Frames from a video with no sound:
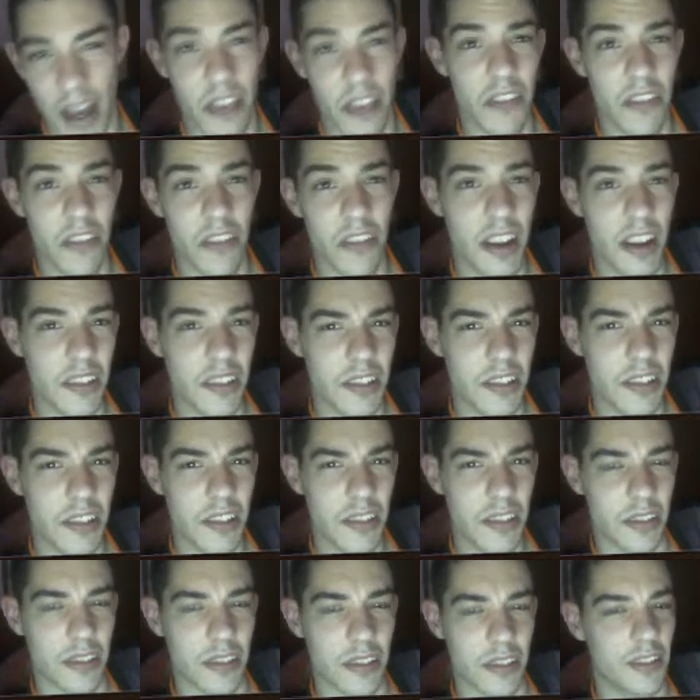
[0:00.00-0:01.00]
exes
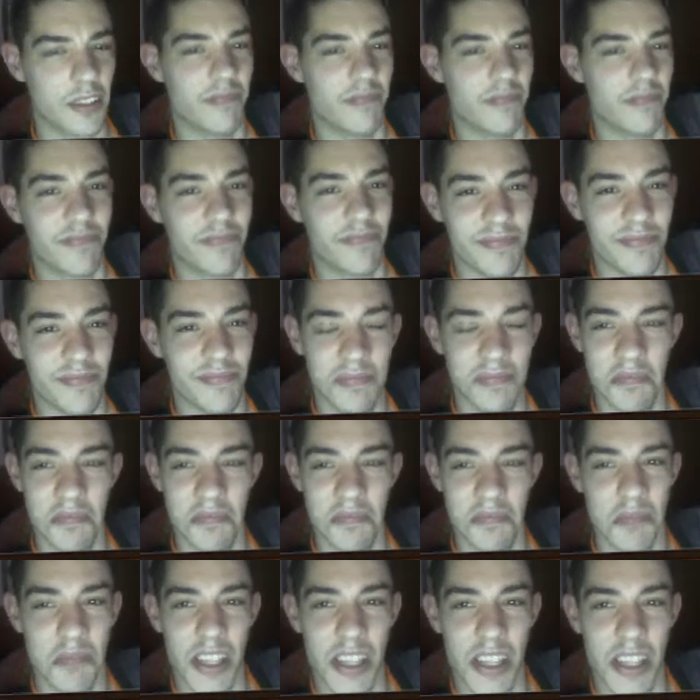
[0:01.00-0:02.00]
and
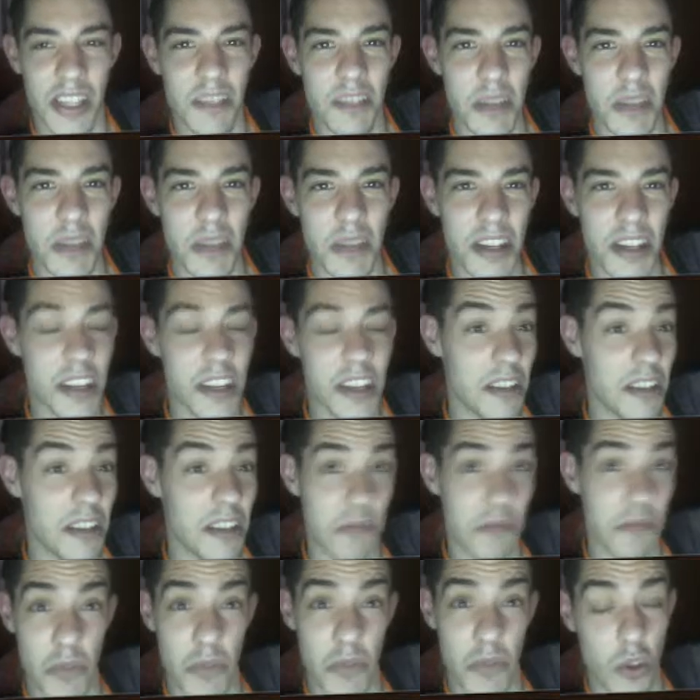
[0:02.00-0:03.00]
me just being an idiot,
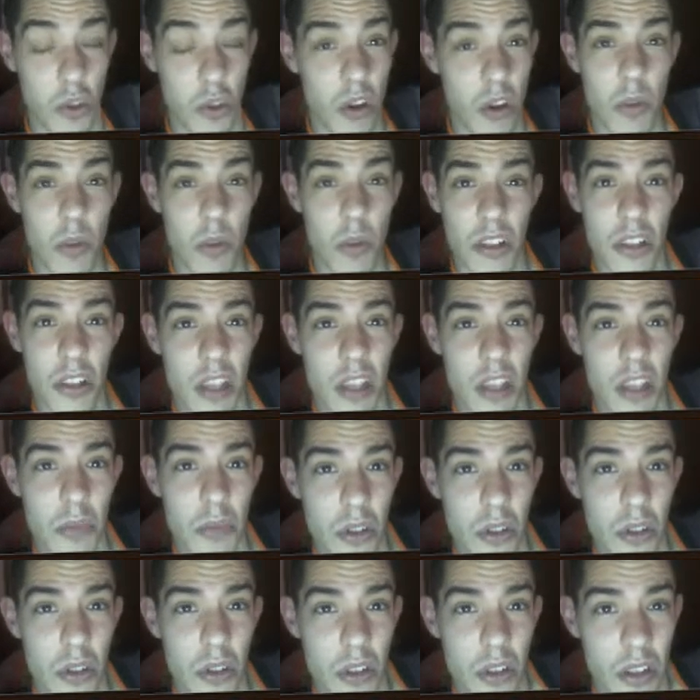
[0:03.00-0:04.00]
sure, watch them
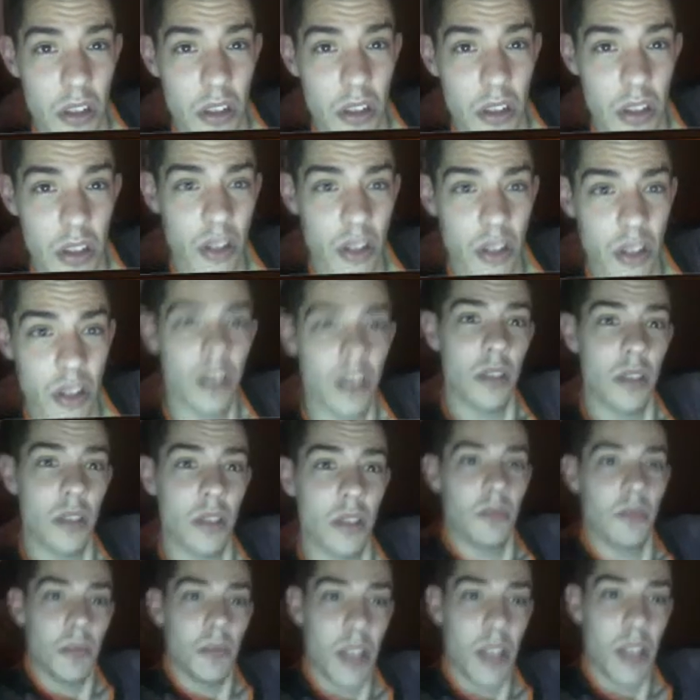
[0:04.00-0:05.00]
too.
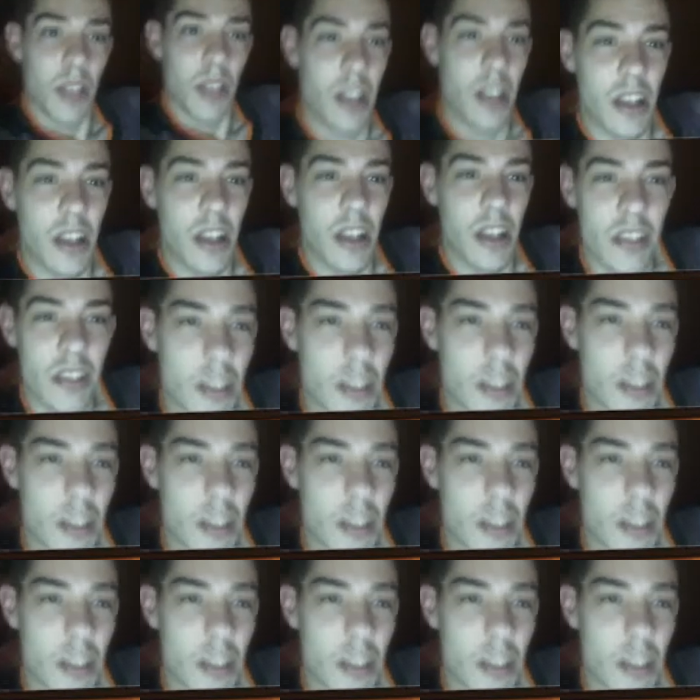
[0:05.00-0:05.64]
But like I said,